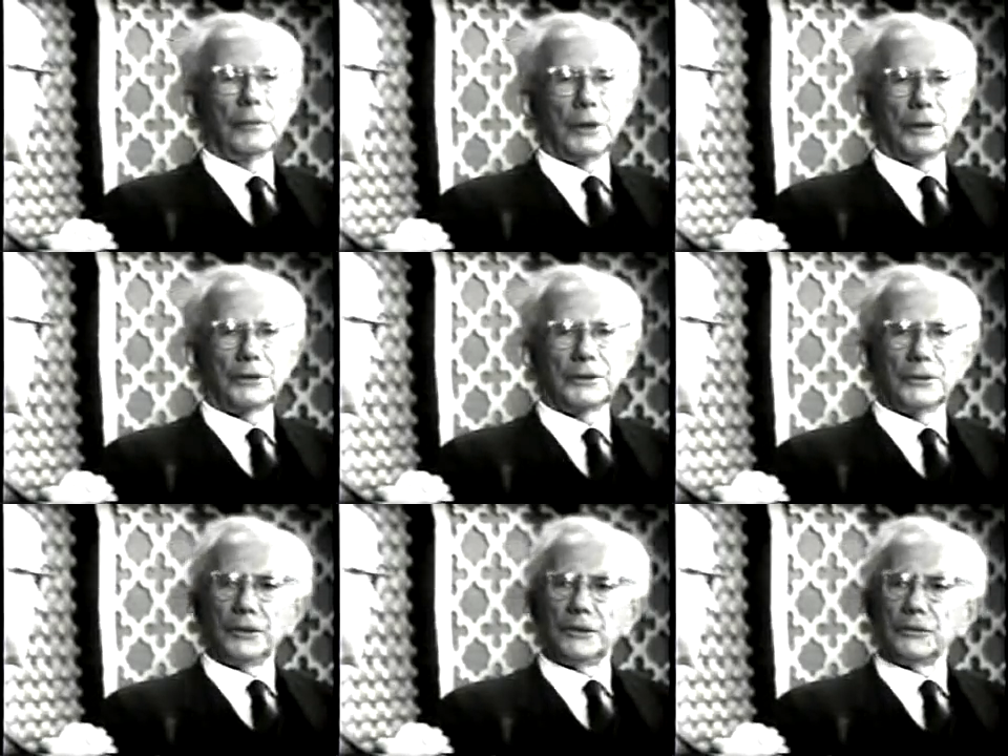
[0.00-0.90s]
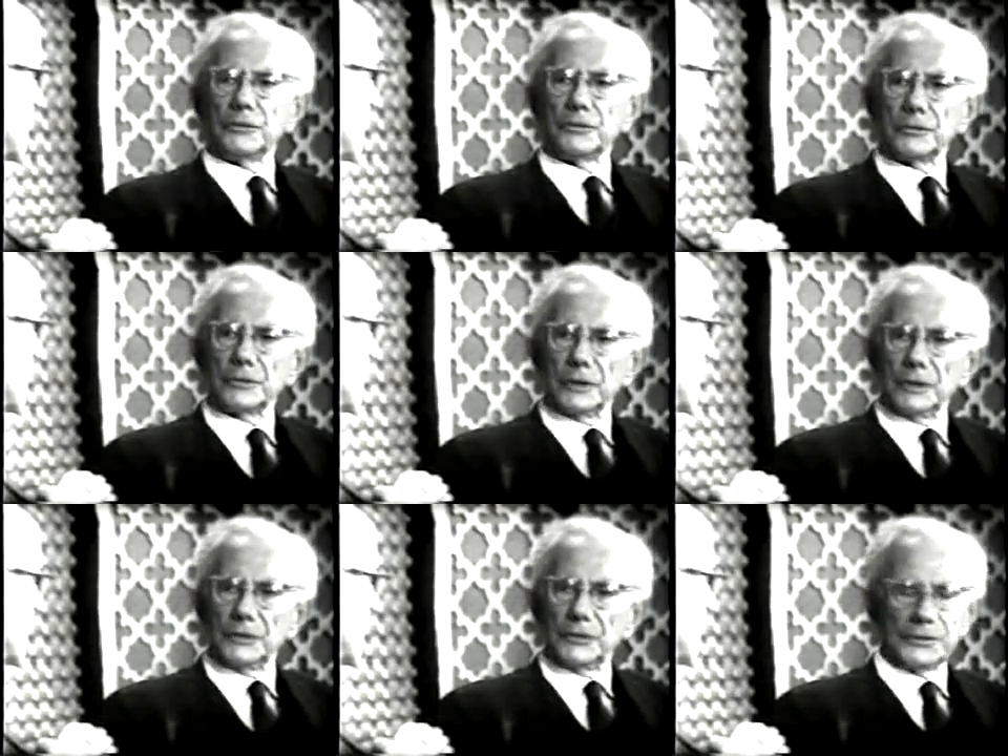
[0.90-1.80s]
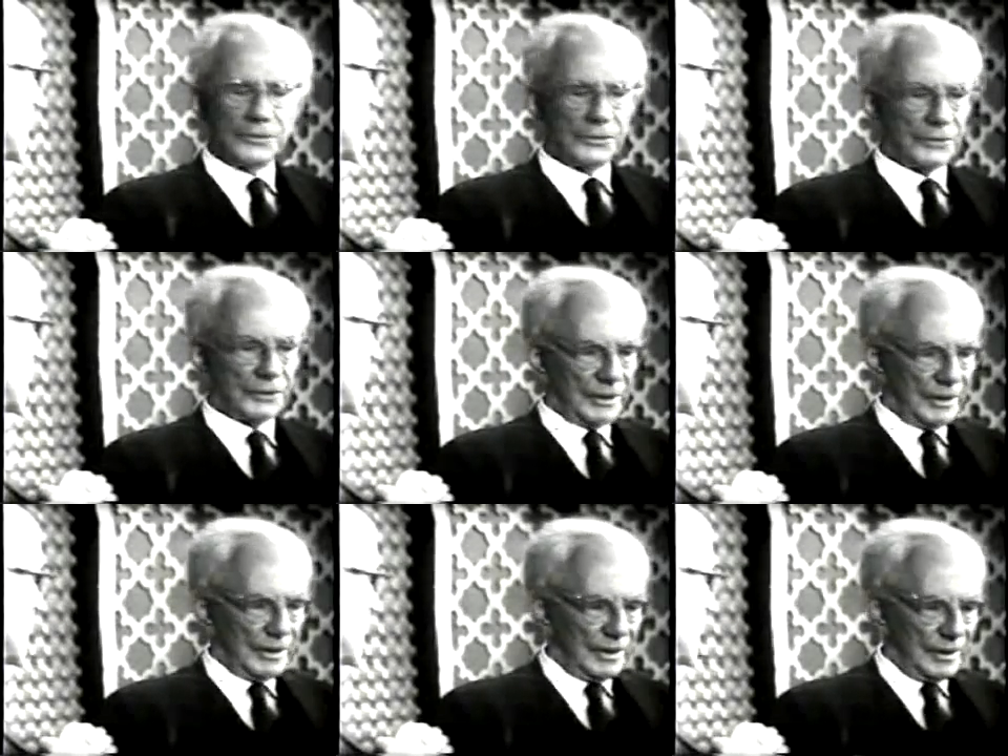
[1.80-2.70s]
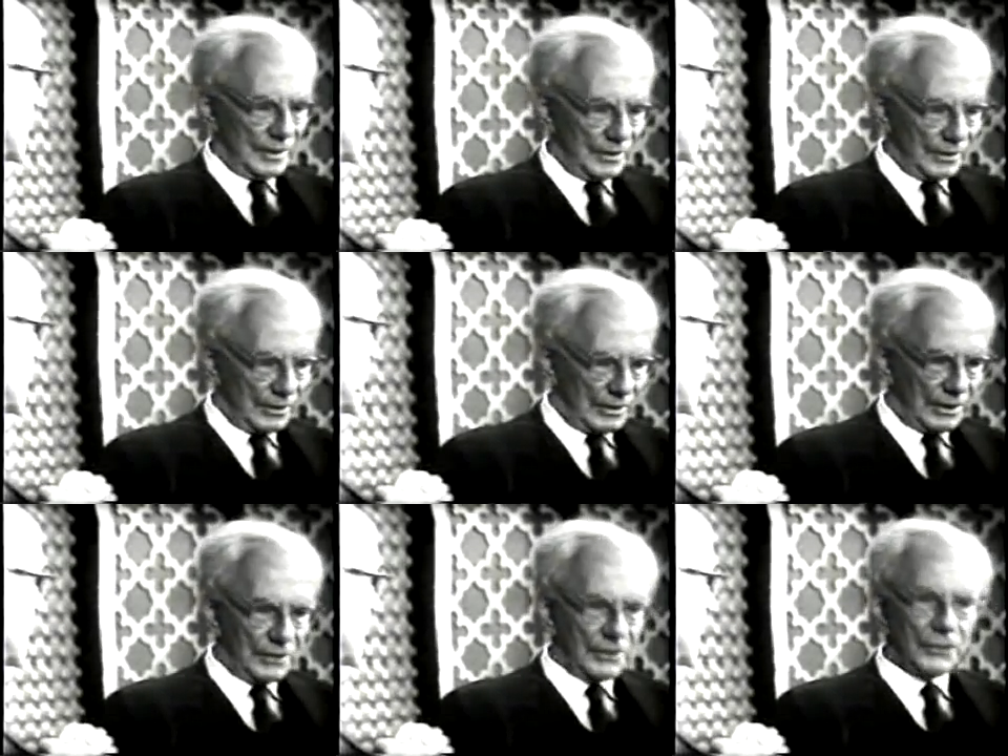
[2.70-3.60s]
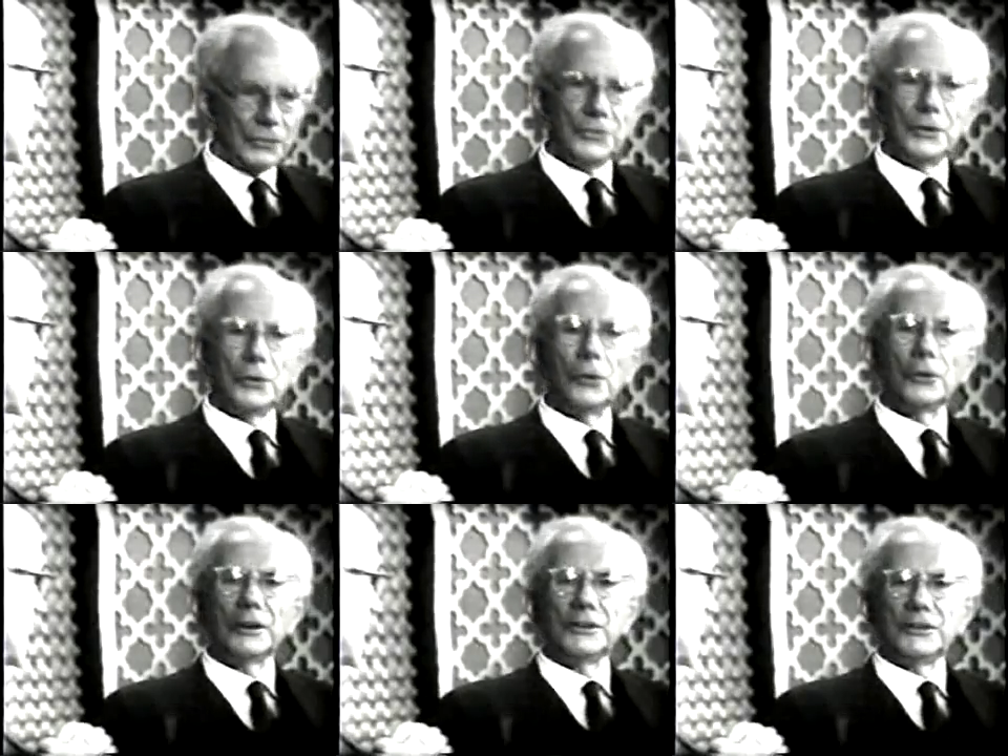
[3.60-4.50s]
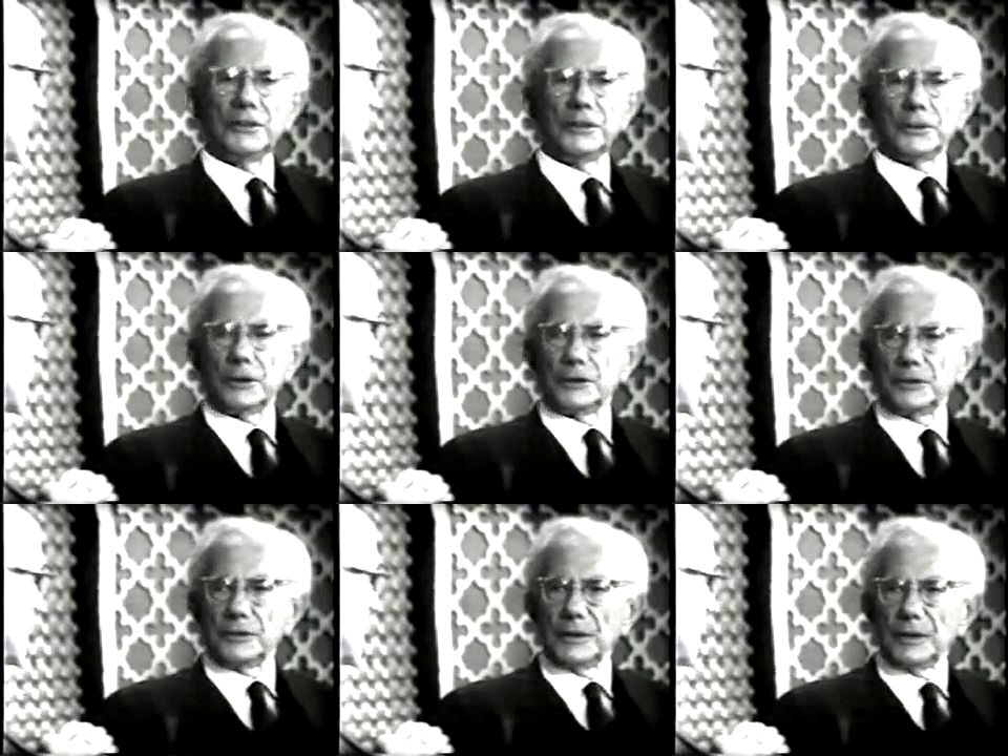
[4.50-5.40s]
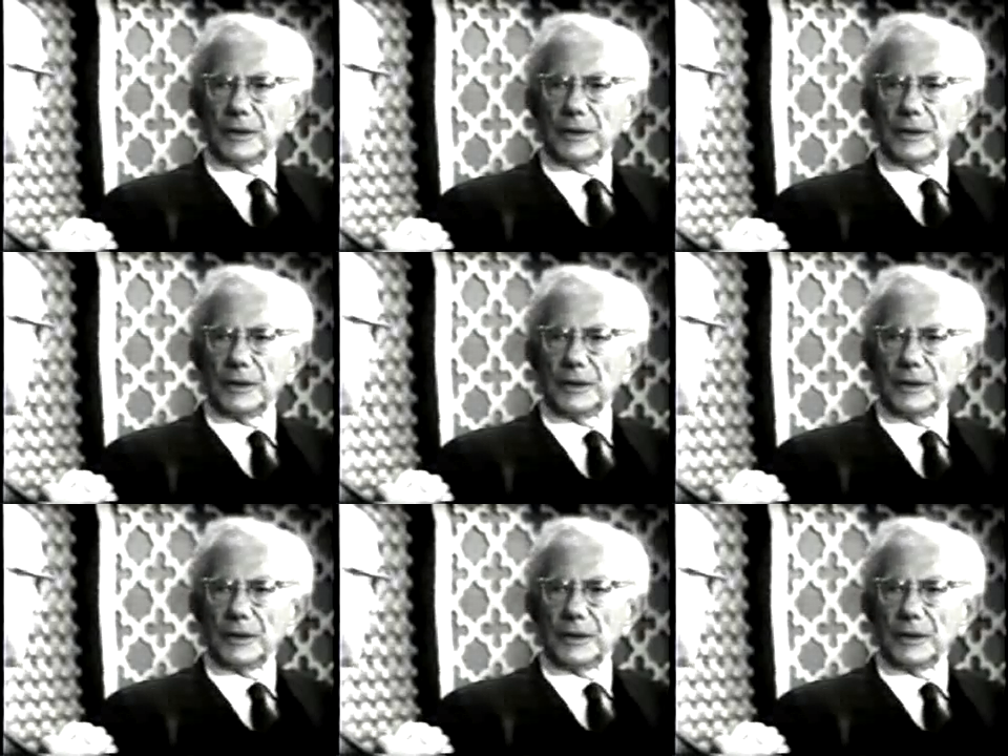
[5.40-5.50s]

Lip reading: but which is related to the concrete situation.